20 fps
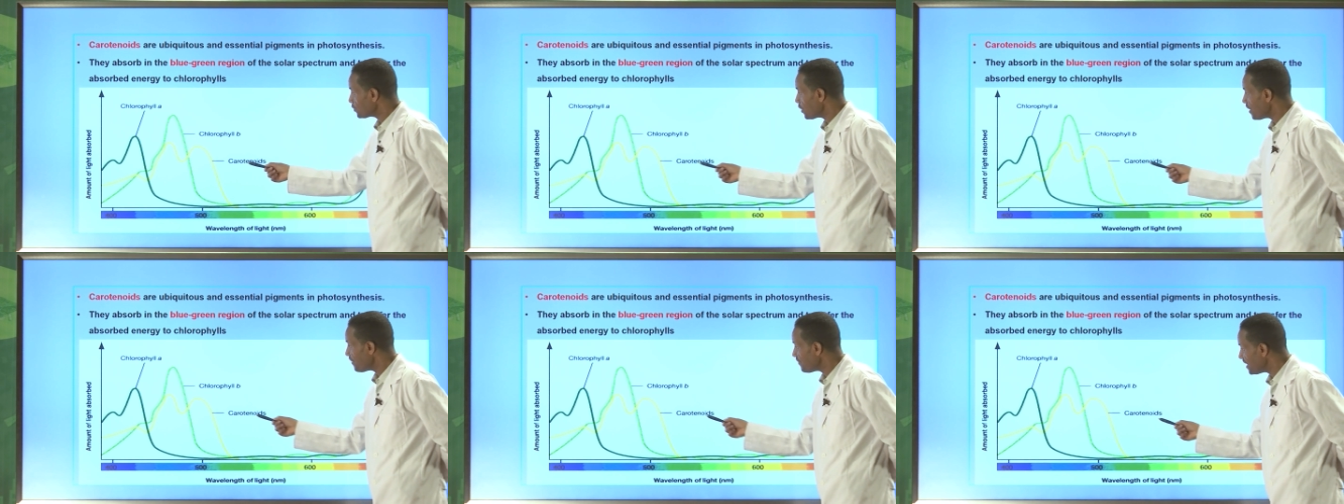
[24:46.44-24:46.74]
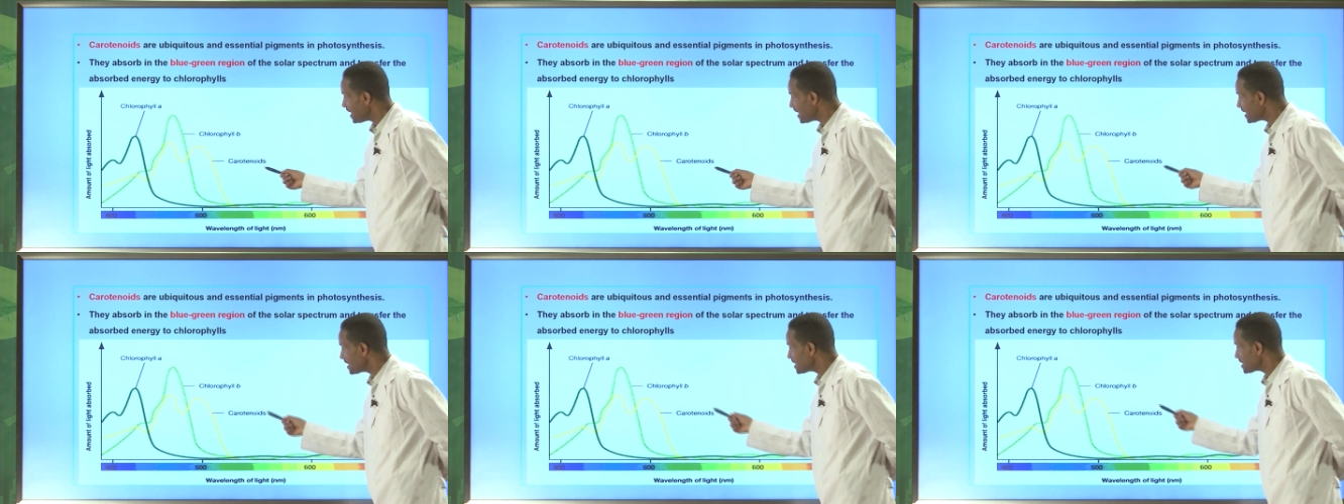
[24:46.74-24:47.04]

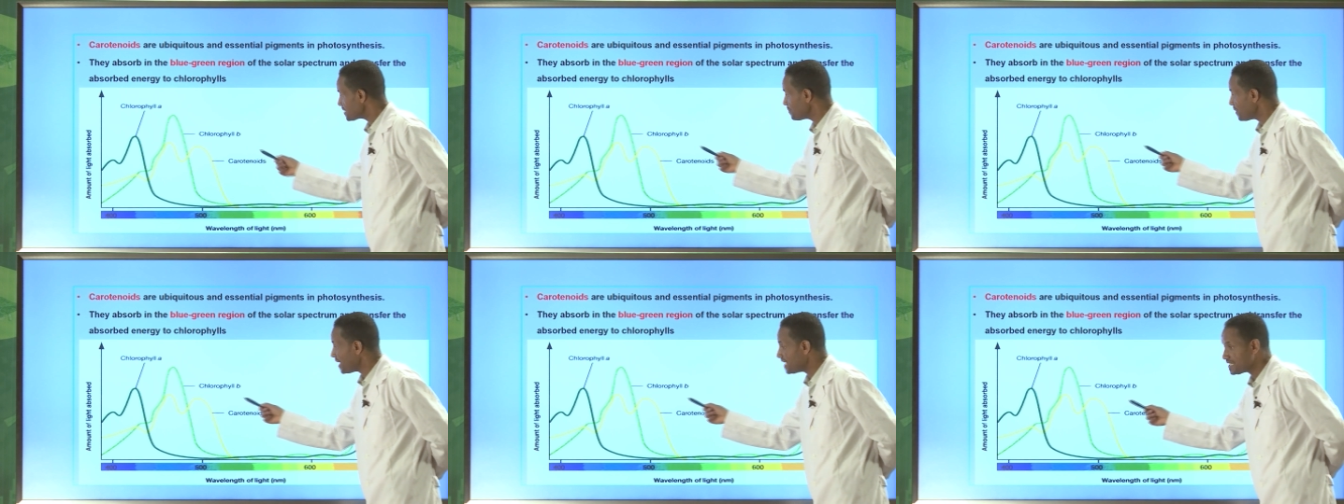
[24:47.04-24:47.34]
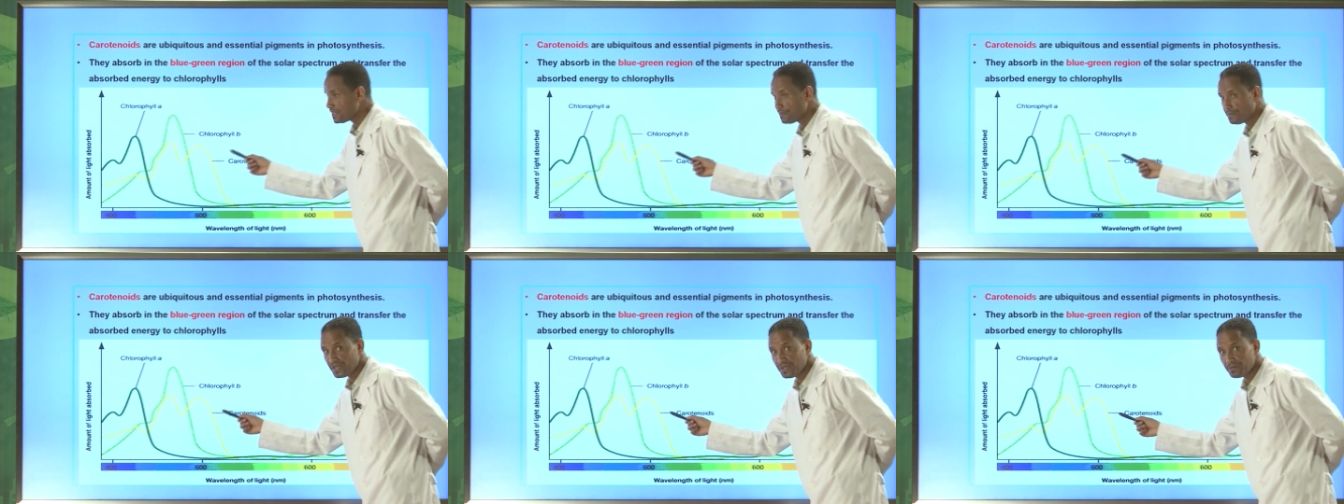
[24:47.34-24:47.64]
wavelengths by
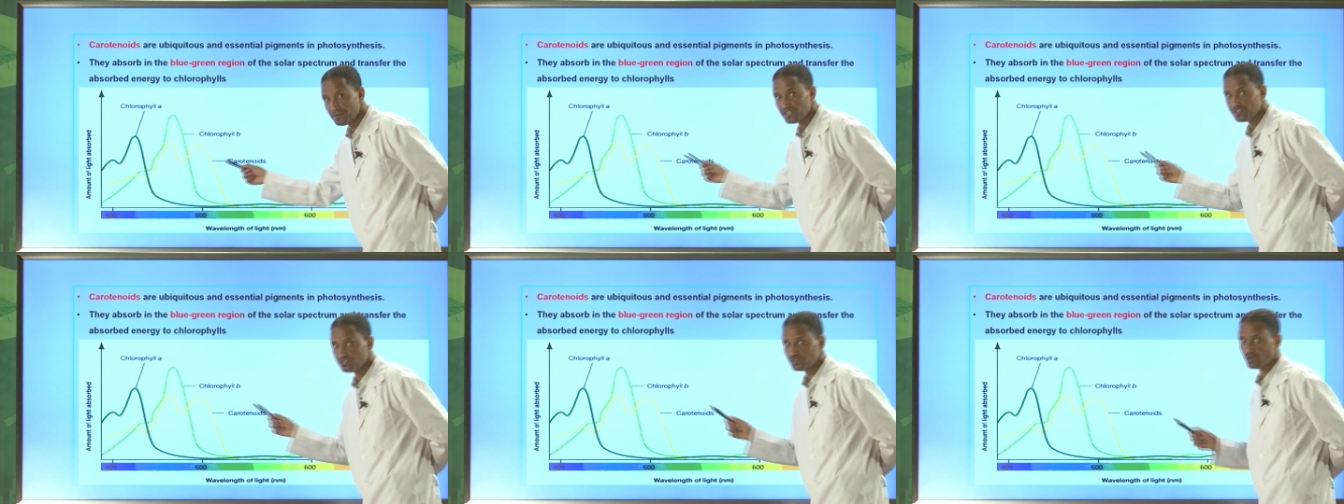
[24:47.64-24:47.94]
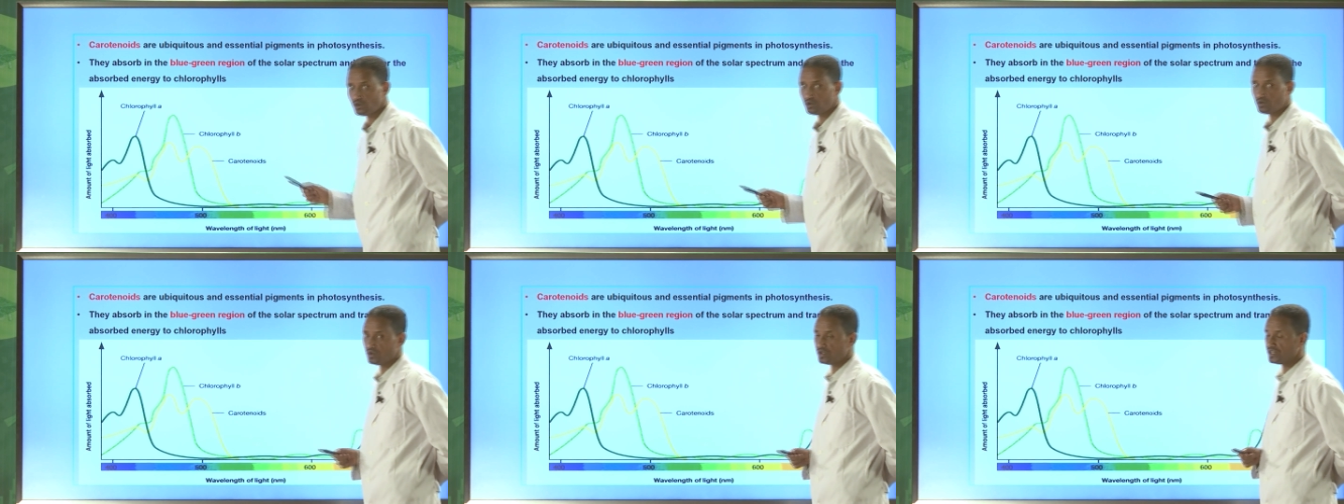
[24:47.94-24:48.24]
the pigment
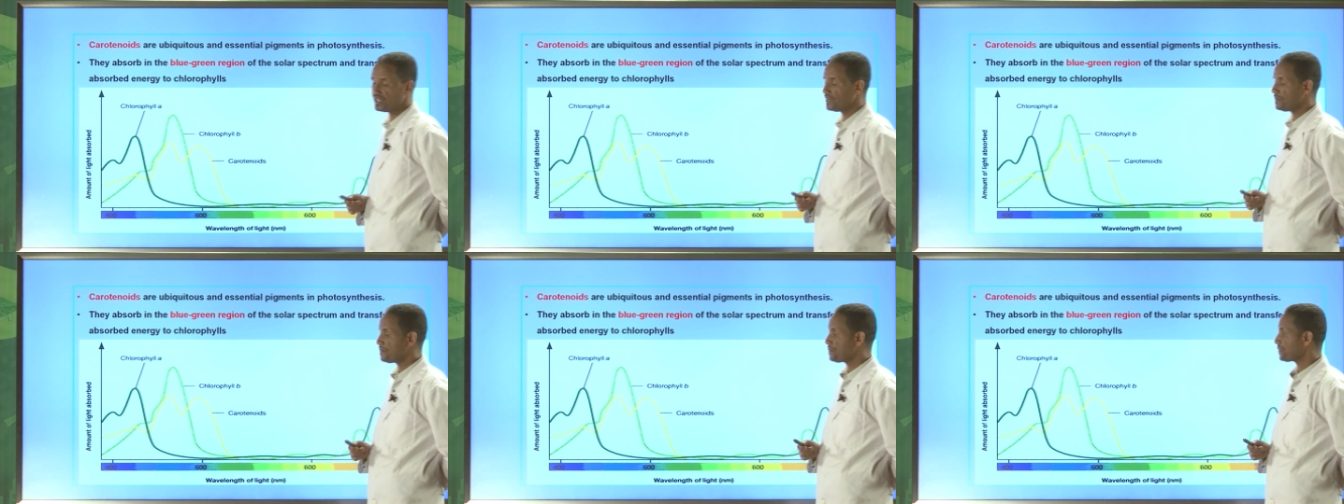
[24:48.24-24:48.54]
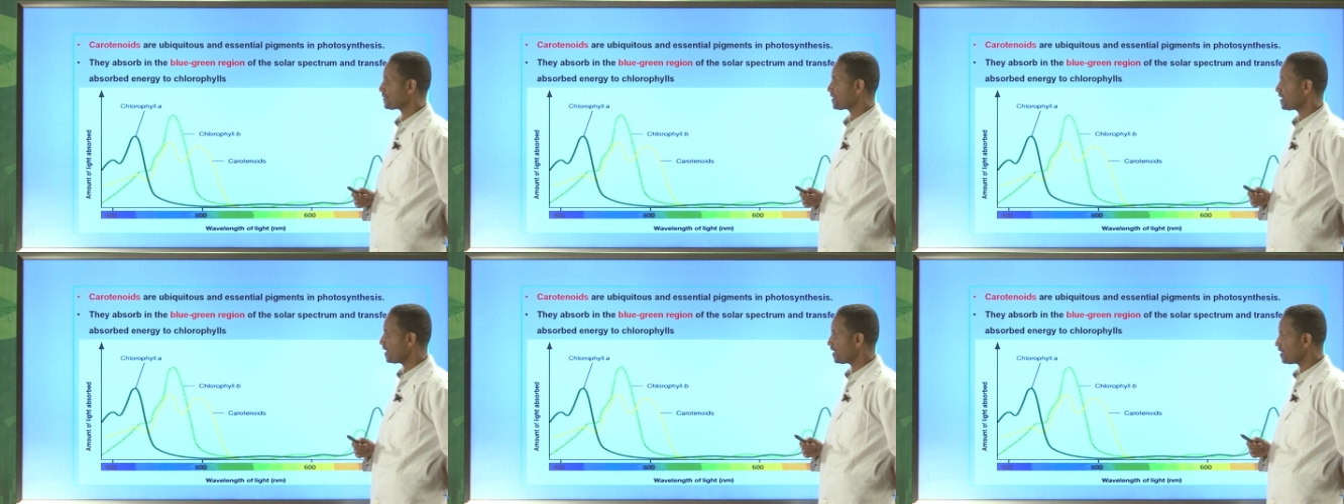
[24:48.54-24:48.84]
so-called
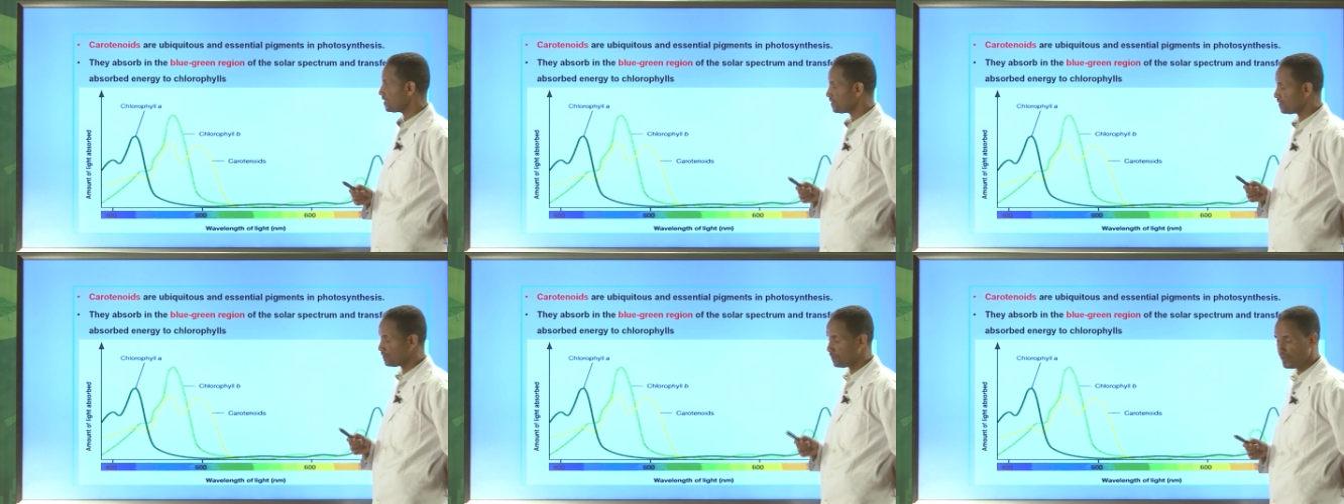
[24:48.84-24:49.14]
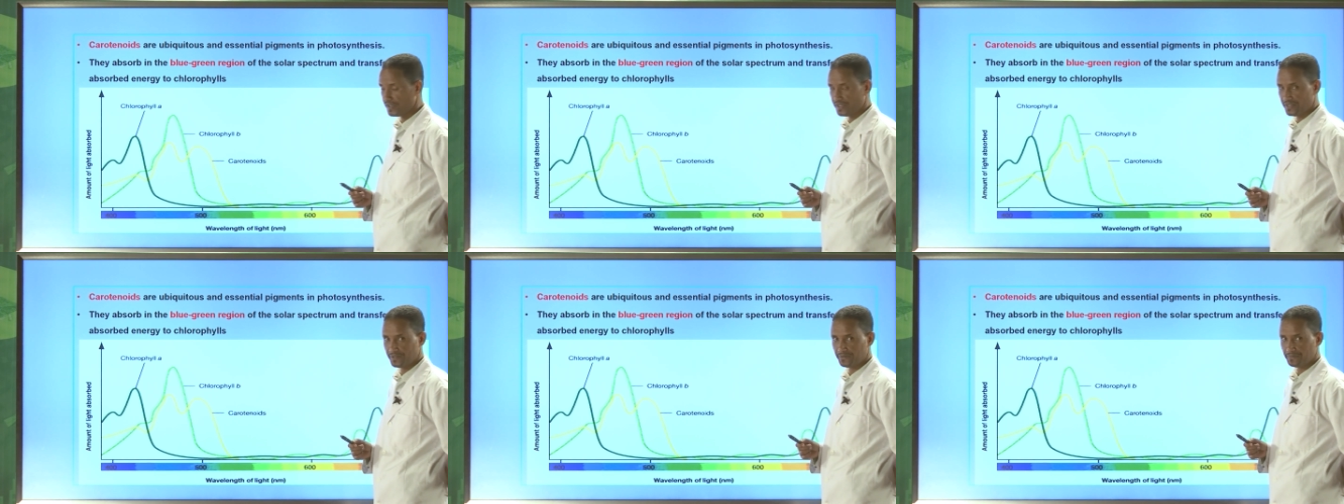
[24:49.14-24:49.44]

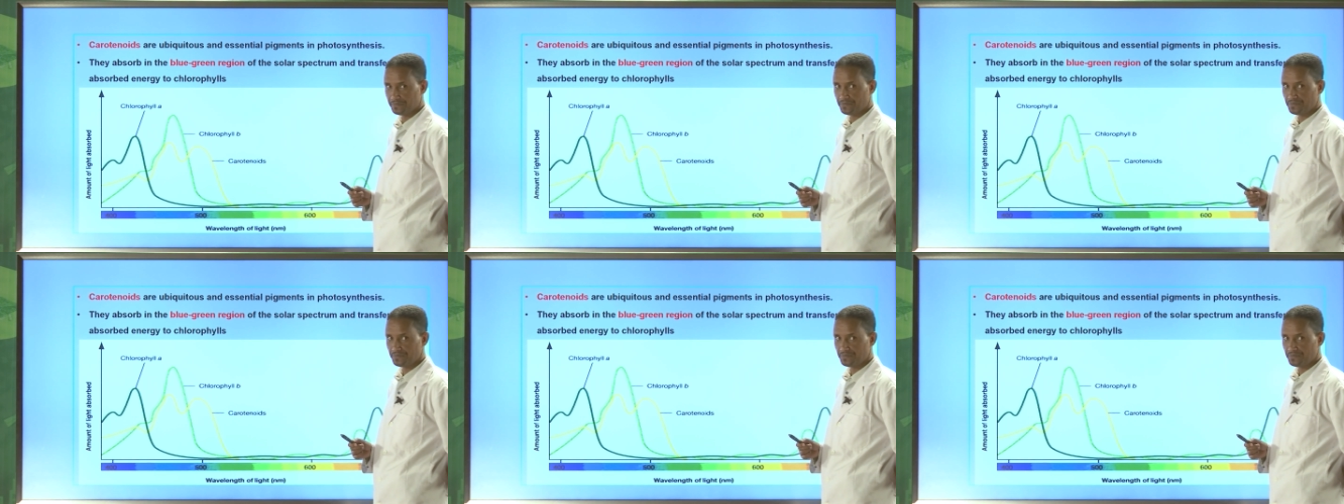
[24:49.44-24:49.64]
carotenoid.